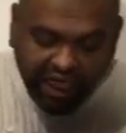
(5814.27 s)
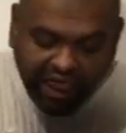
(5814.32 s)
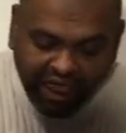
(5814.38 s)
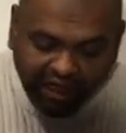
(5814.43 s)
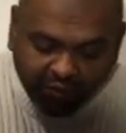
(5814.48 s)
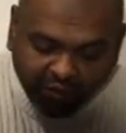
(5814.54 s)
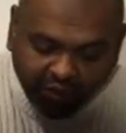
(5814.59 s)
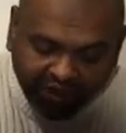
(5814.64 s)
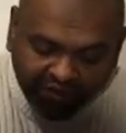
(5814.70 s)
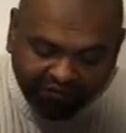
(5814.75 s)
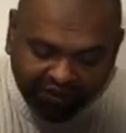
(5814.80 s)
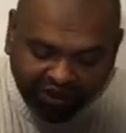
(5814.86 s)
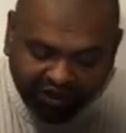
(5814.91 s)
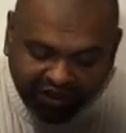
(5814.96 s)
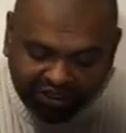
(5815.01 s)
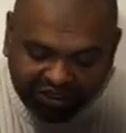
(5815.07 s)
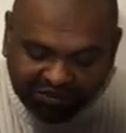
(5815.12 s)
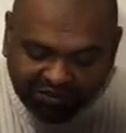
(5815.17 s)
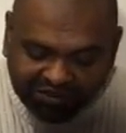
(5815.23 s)
and one of the
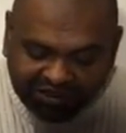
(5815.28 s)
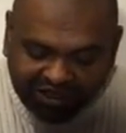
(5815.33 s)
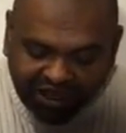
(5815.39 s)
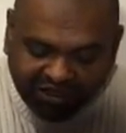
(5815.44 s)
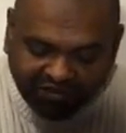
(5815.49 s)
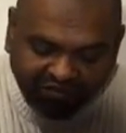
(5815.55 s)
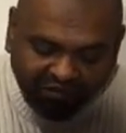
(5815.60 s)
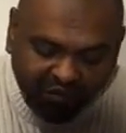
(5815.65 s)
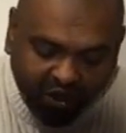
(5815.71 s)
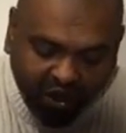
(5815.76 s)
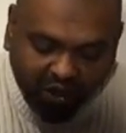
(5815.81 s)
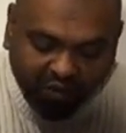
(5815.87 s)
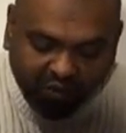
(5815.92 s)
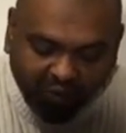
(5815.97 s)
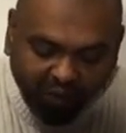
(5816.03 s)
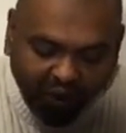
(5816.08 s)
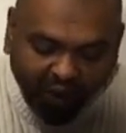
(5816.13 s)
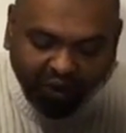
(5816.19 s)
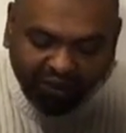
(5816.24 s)
customers asked for
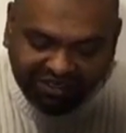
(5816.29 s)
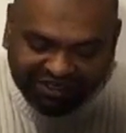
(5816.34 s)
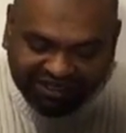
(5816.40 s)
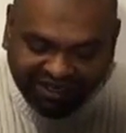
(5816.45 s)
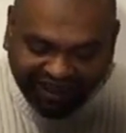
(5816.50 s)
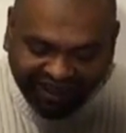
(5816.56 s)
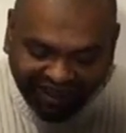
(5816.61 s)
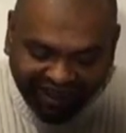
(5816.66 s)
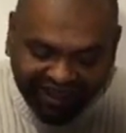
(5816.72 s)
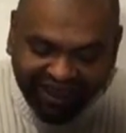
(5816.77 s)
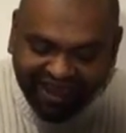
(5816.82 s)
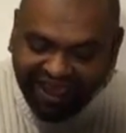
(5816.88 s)
water,